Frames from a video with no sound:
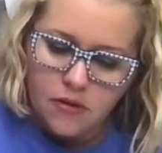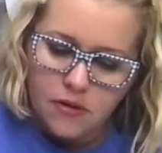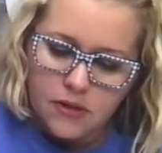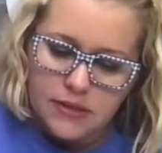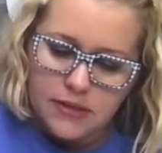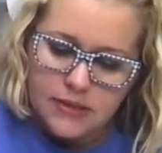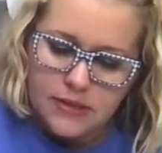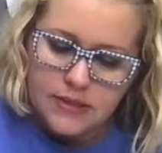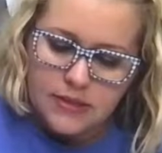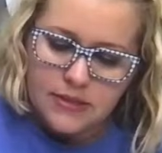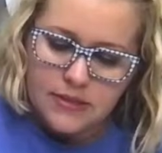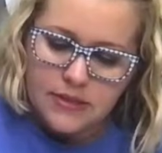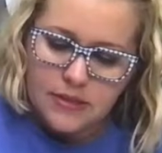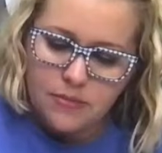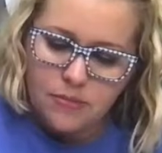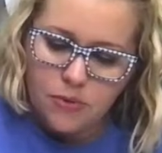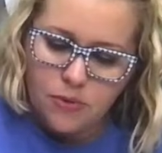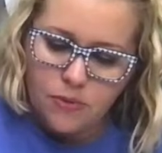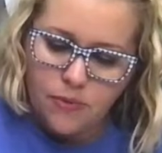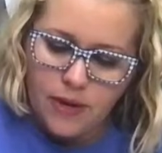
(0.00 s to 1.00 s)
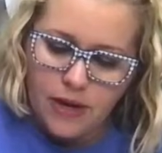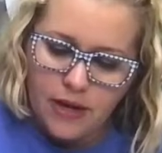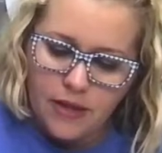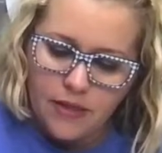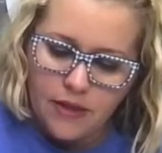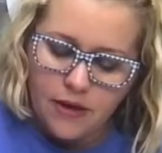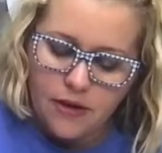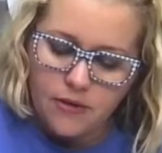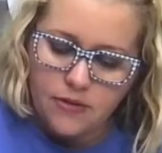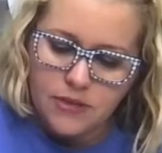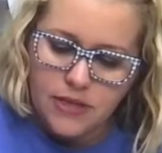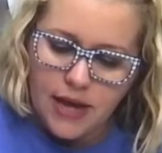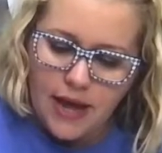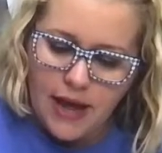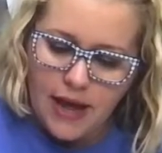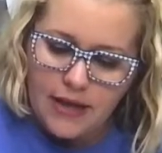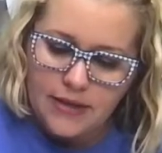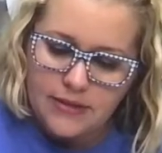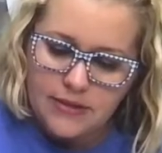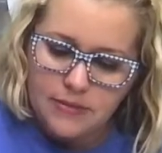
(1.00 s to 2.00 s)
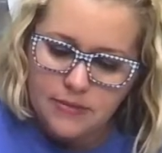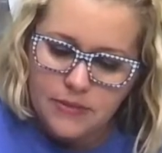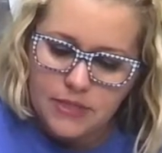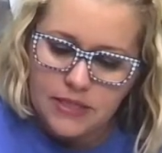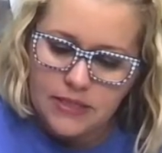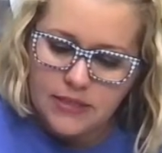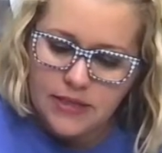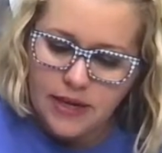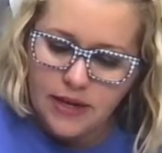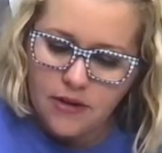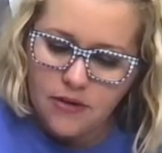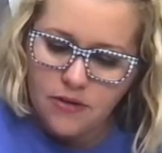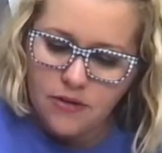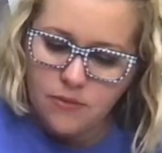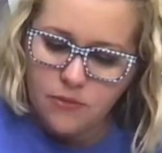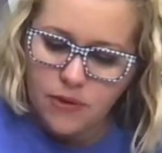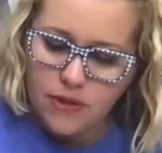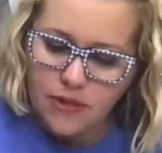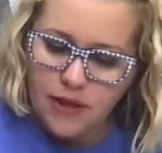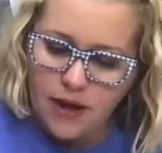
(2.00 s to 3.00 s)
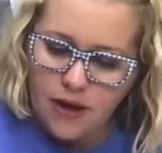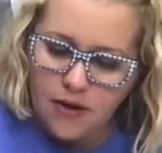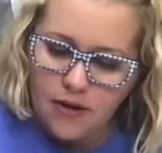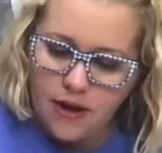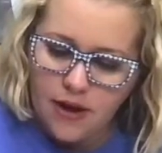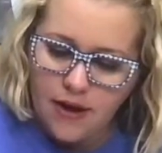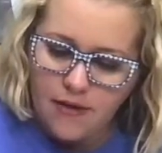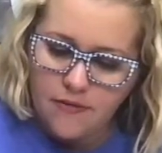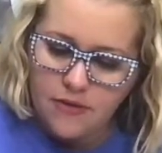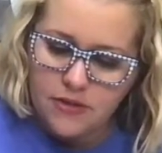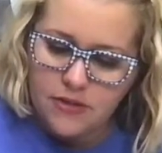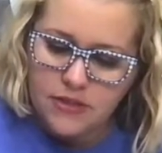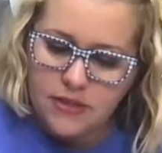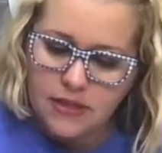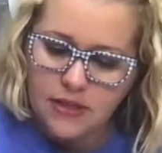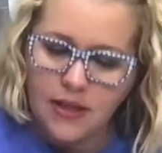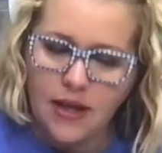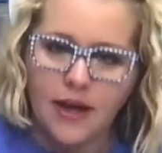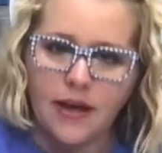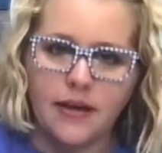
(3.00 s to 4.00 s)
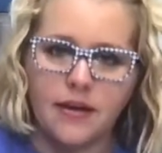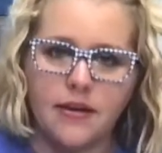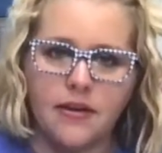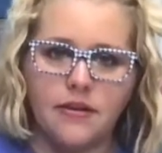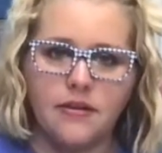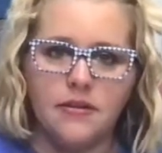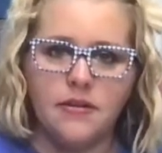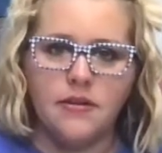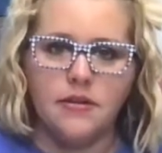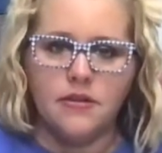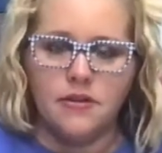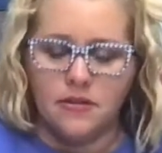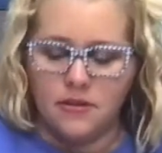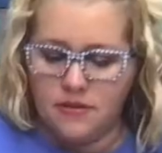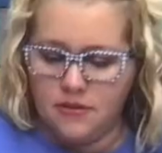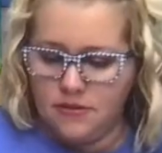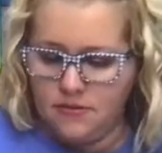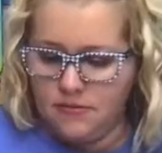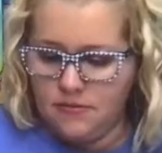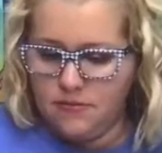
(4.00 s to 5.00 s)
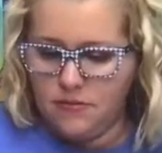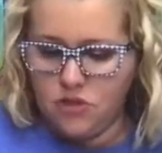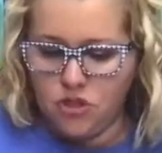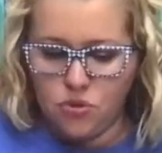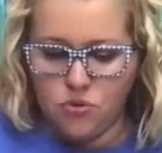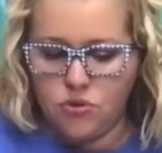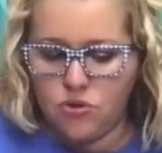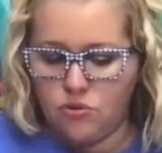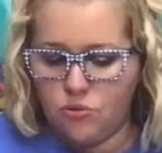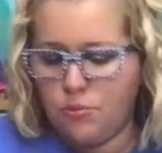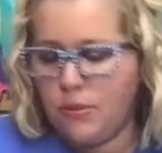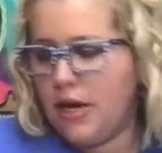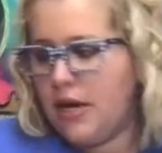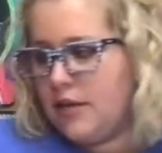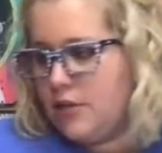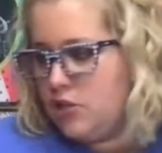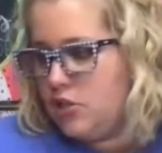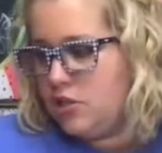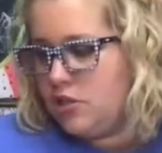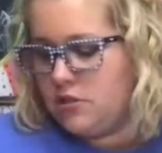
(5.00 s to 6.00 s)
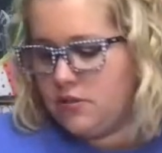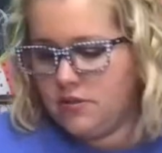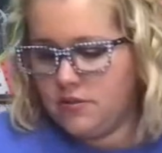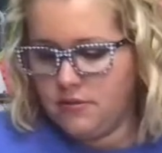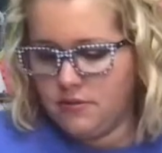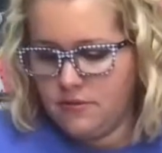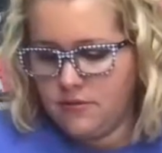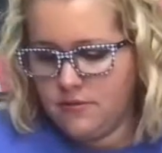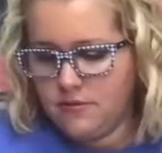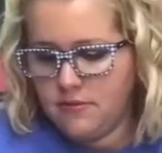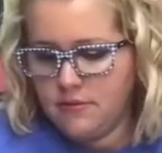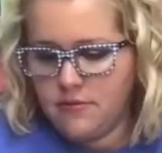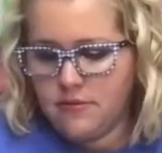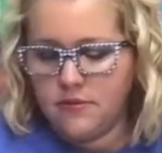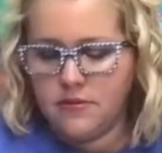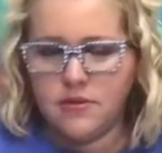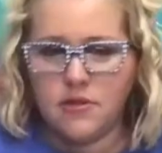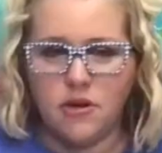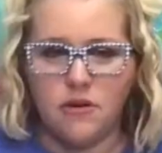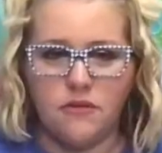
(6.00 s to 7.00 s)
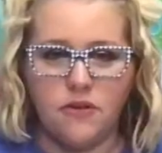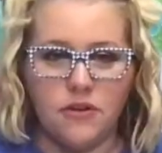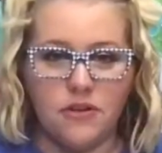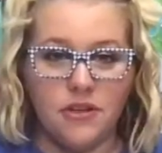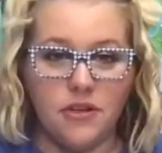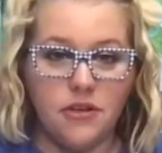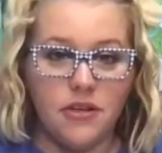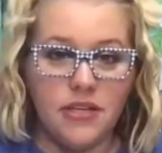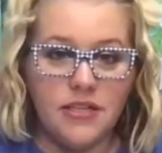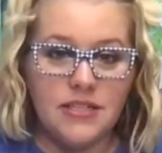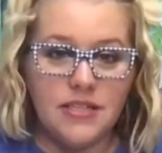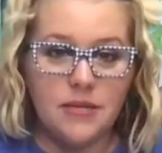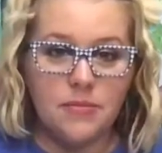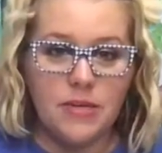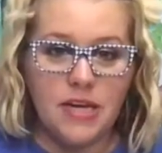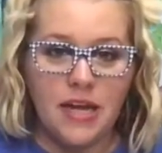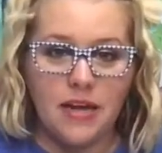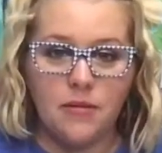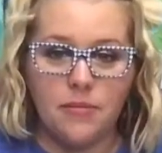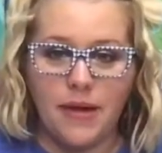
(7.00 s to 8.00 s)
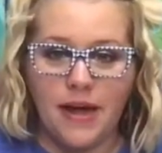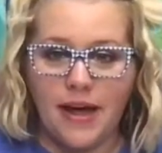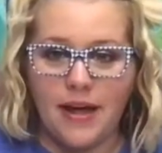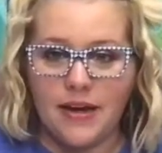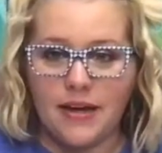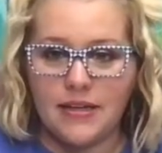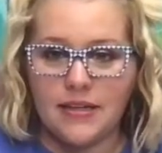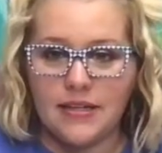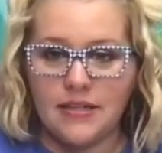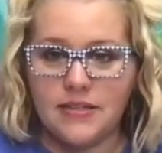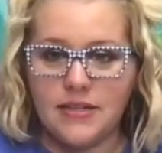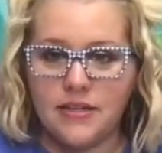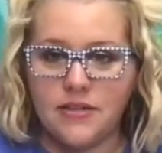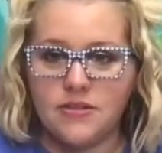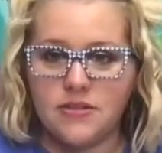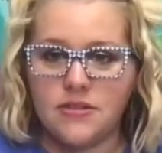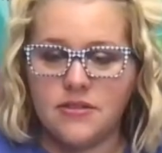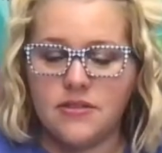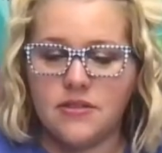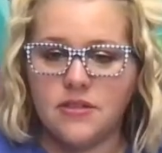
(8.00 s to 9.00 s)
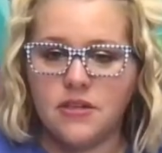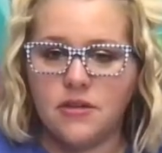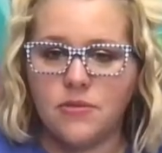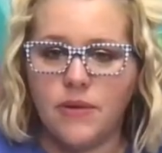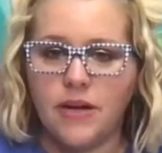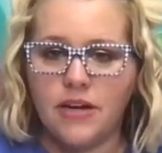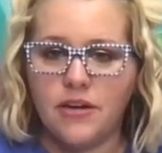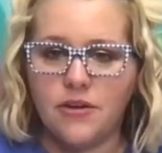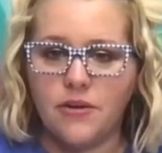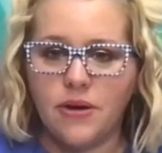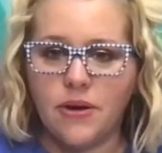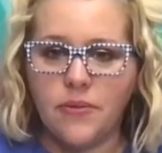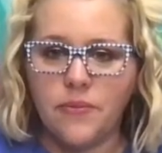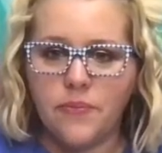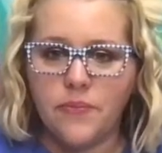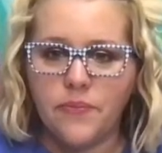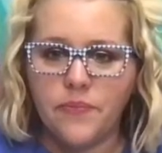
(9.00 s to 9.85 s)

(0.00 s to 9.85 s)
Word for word: This is a simple way though to add some detail without having to like do too much. So if you're a little intimidated by adding details, this is a good way to do it.